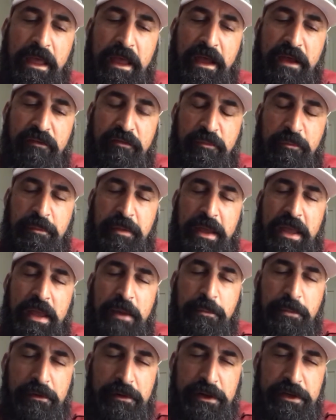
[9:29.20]
if
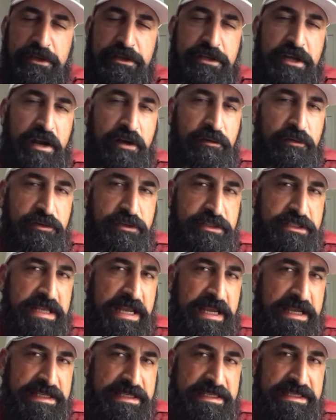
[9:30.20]
people in general just
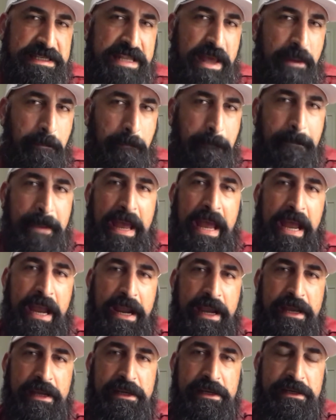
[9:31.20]
take a step back,
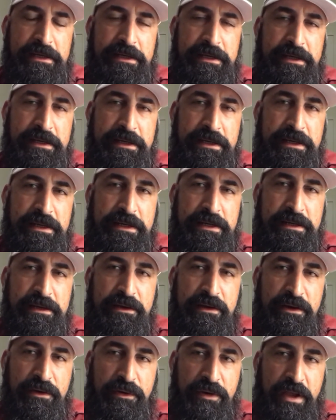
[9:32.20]

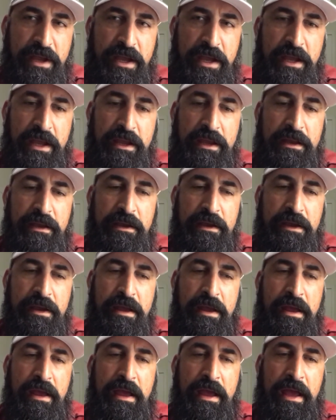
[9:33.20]
okay,
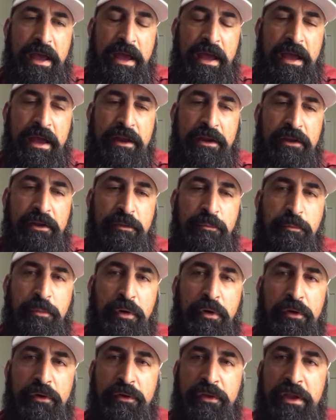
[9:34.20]
and
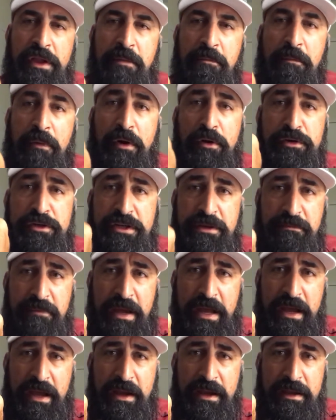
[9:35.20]
pull the emotion
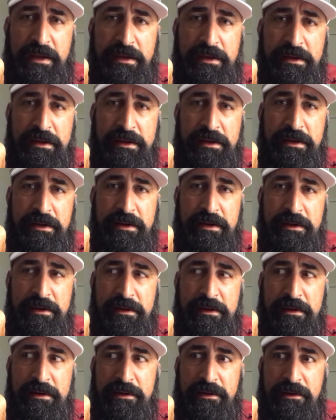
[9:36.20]
back,
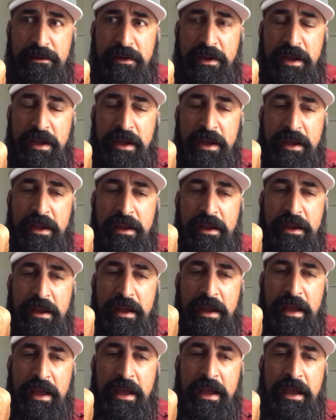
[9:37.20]
okay,
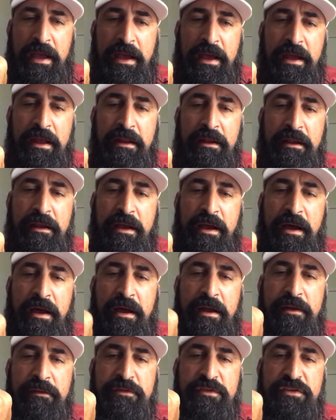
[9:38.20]
and
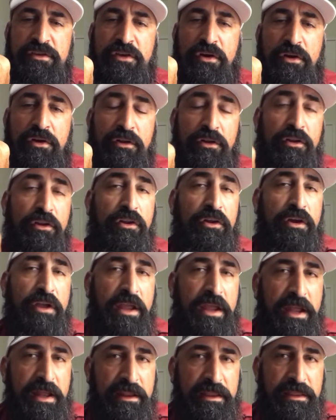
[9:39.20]
kind of start
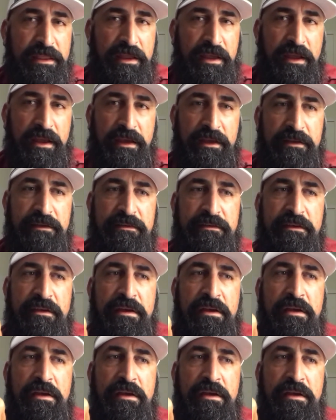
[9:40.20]
looking at things